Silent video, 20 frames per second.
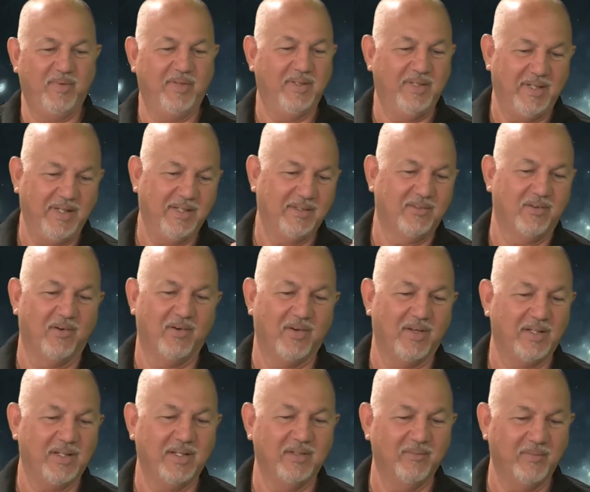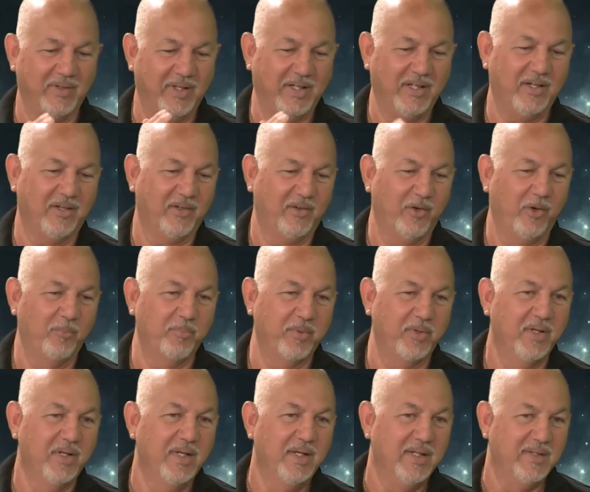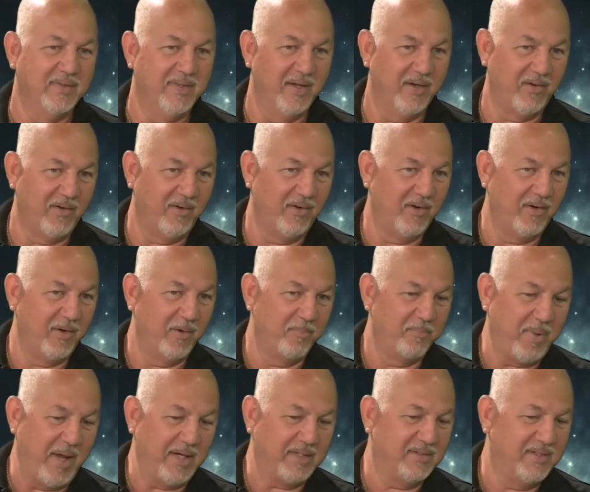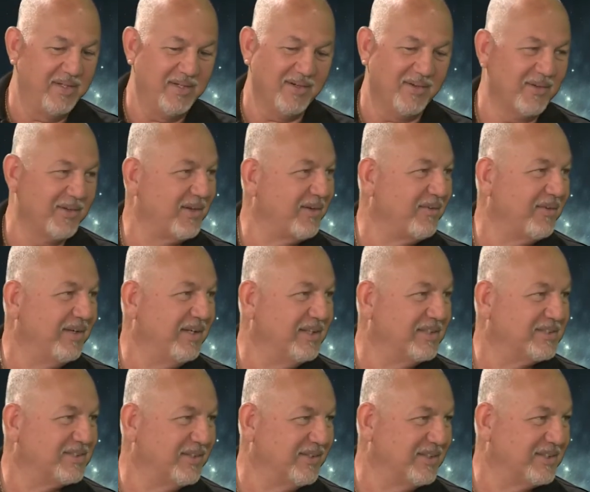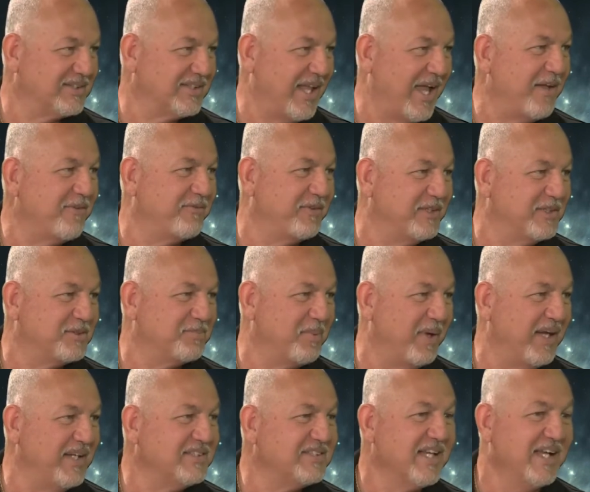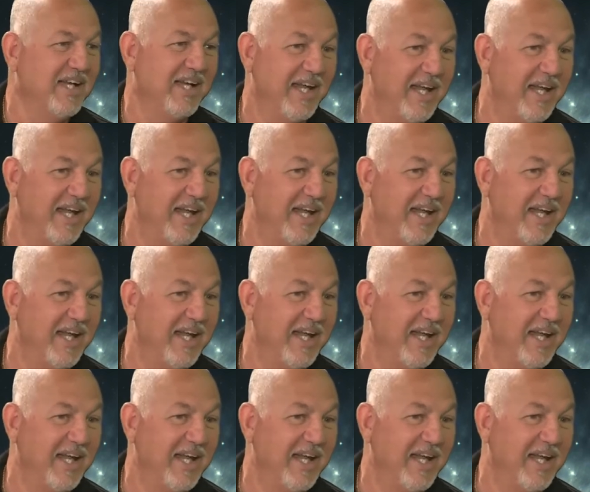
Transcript: in the Antarctic, and when they cut it open, there are bacteria in it, yeah. so there's life right. in space.